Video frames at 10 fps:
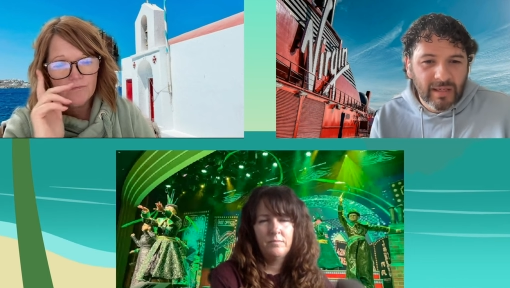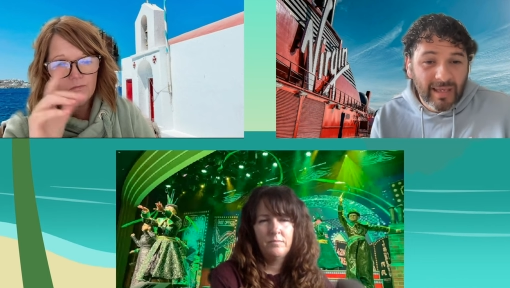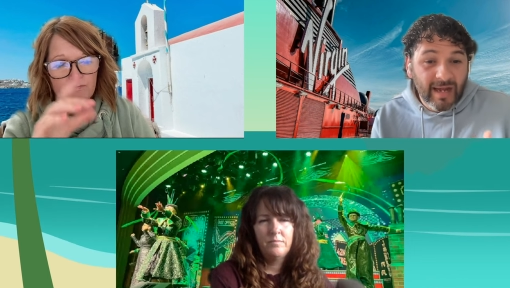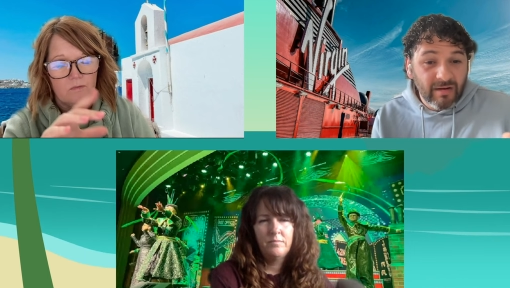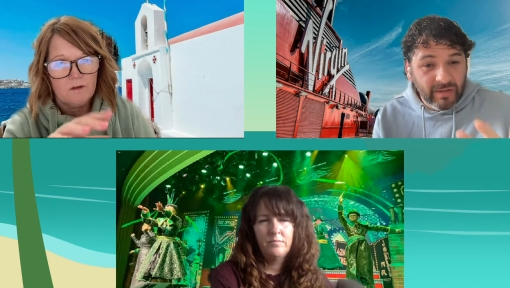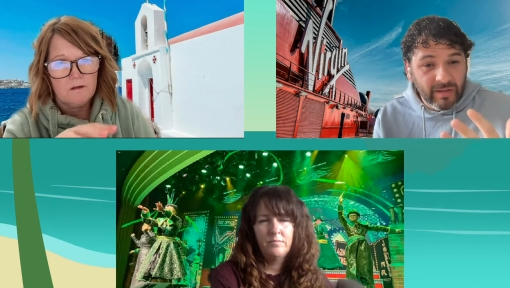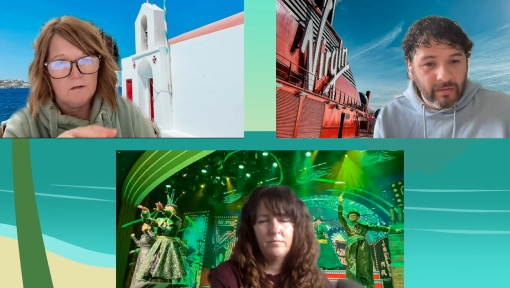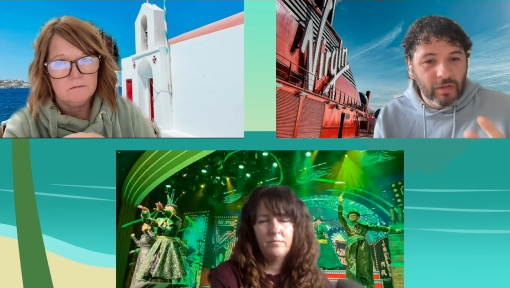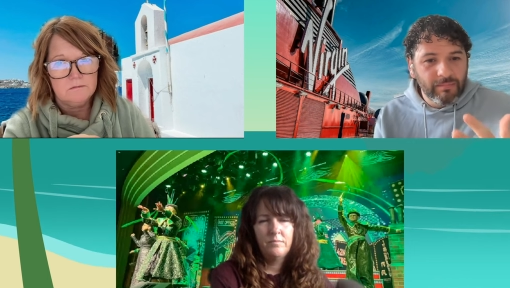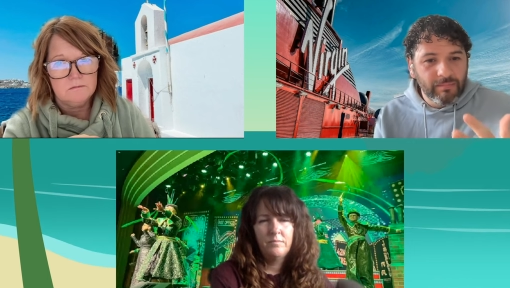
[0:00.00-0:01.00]
Speaker 1: with kids, that that's,
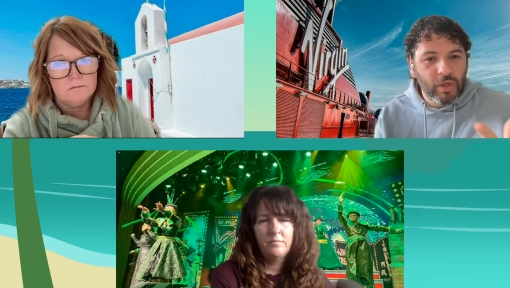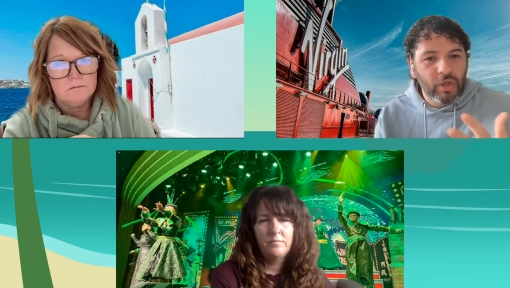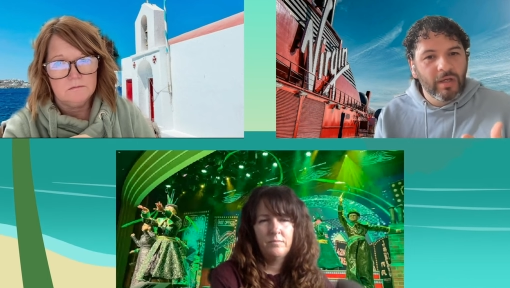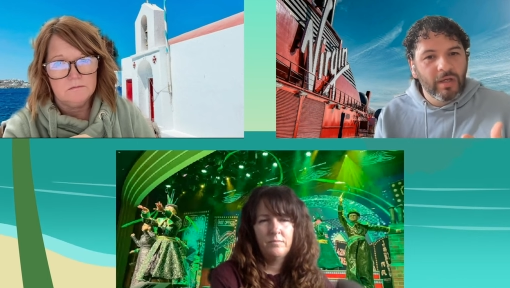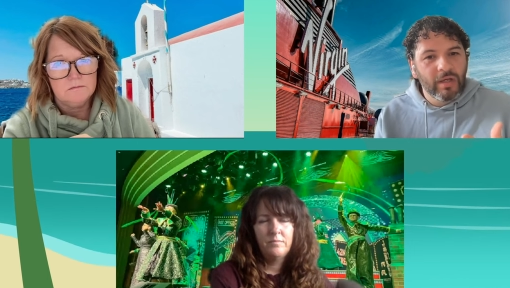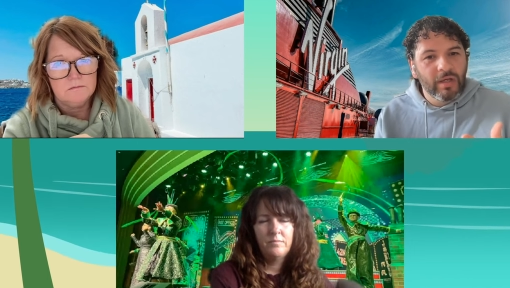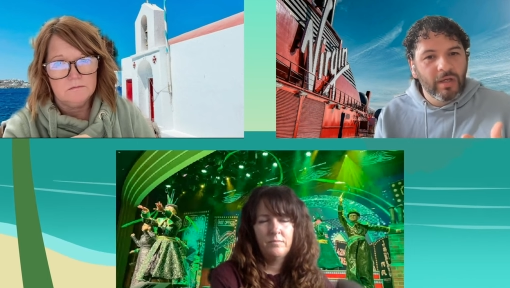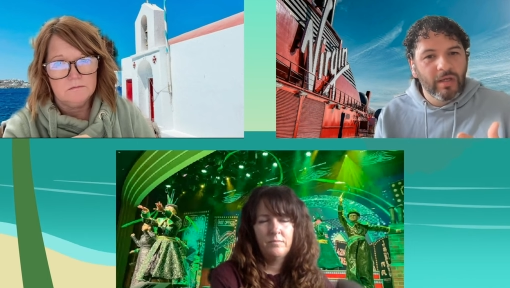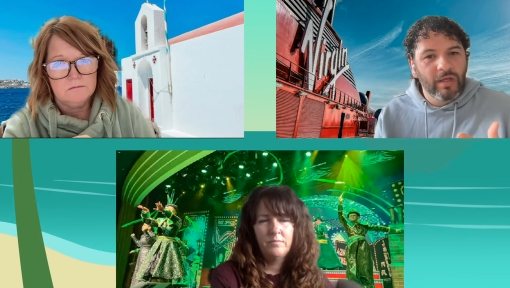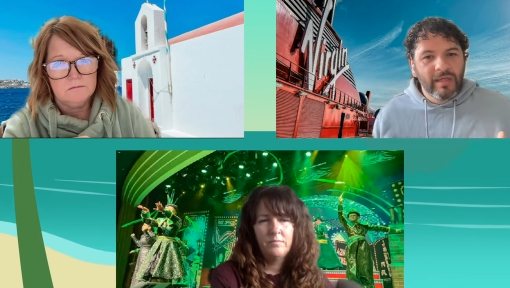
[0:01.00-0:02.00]
again, a real good
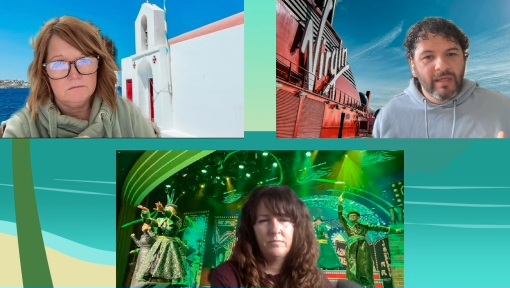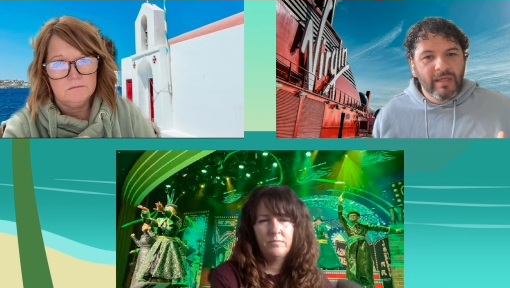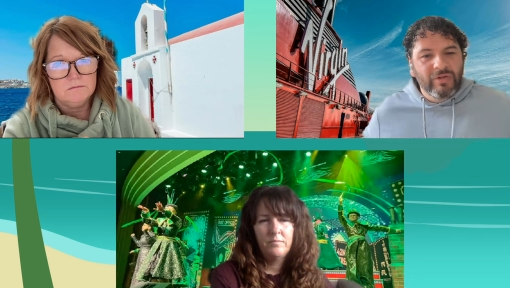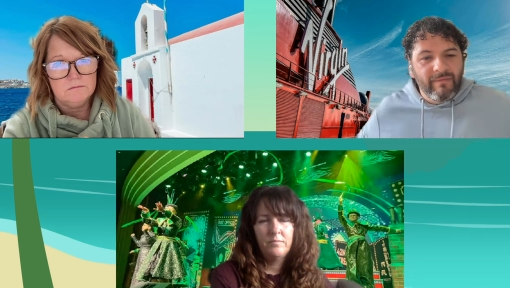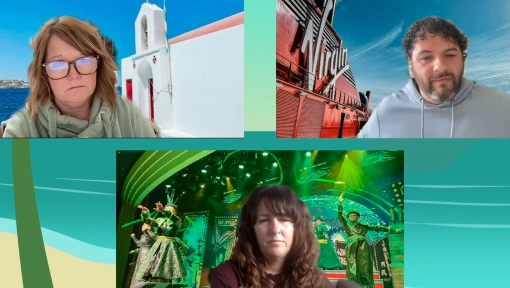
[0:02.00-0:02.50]
perk of